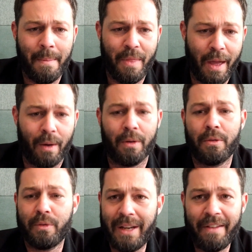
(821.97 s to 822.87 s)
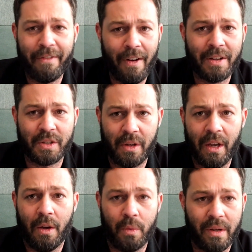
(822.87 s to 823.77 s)
They are really fast
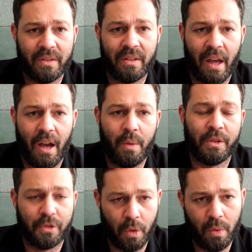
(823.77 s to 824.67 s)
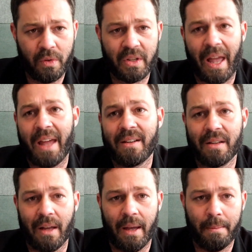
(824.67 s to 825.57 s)
with withdrawals
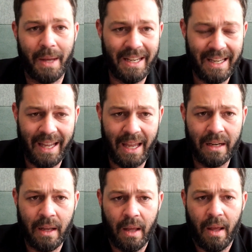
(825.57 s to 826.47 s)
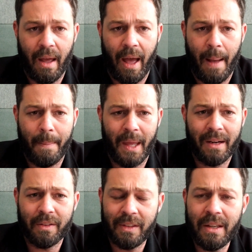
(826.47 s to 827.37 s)
and money in. And
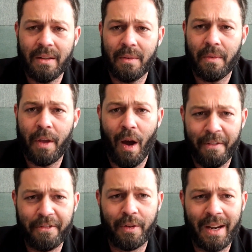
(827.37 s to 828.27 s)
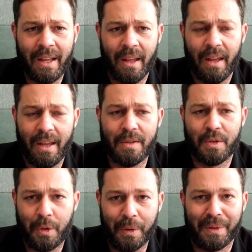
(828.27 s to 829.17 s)
I think the offering
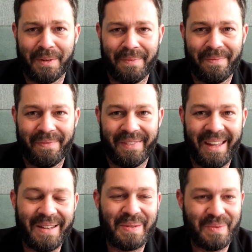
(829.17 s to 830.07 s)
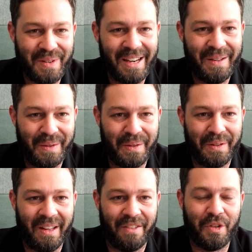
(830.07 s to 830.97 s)
is good. It is really
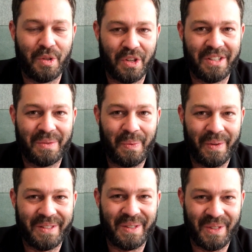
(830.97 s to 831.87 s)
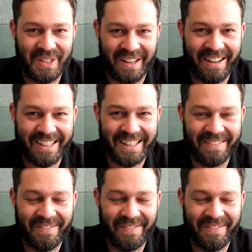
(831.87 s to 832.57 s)
good if you just want to start.